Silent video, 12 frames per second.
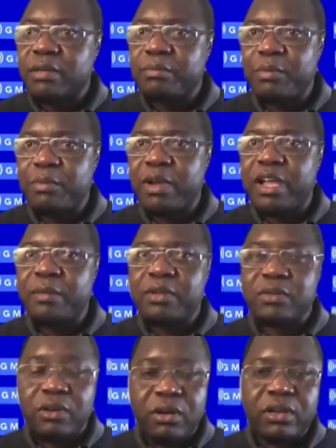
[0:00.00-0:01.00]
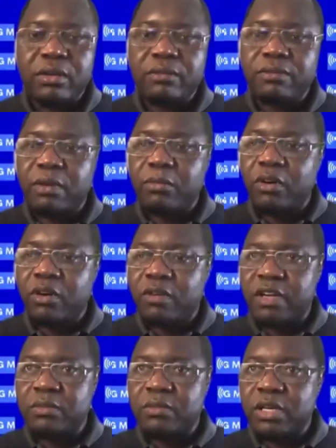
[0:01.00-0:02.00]
People were able to log in from all
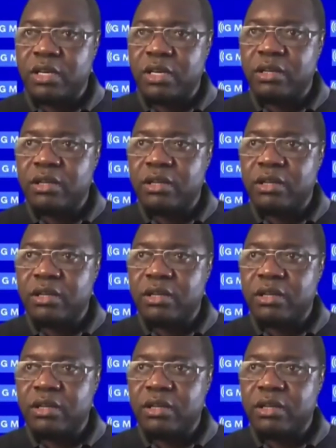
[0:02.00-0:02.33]
over the world,